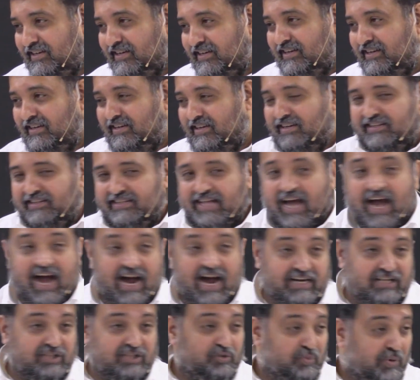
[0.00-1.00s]
The
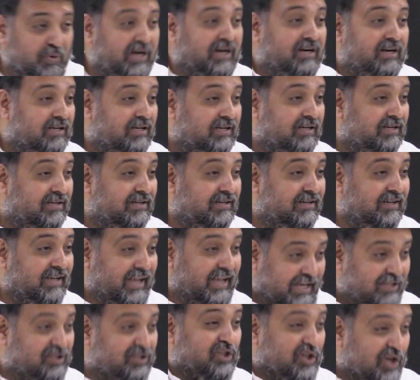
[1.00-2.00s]
hardest word
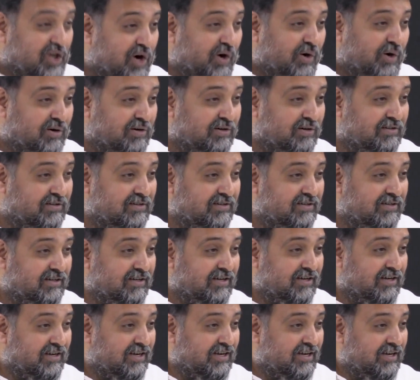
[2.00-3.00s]
is no.
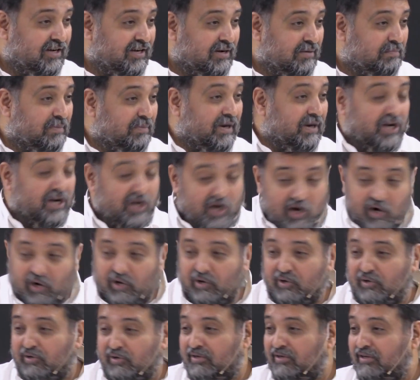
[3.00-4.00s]
But
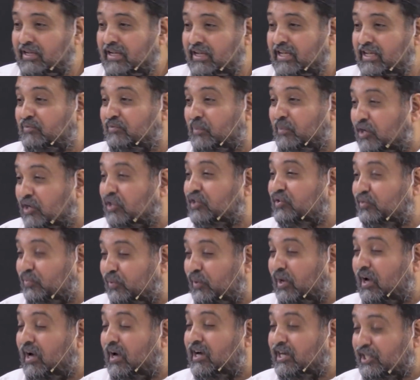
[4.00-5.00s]
no is because
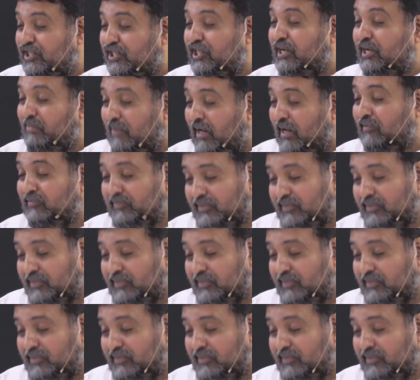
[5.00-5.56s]
Hashem loves you.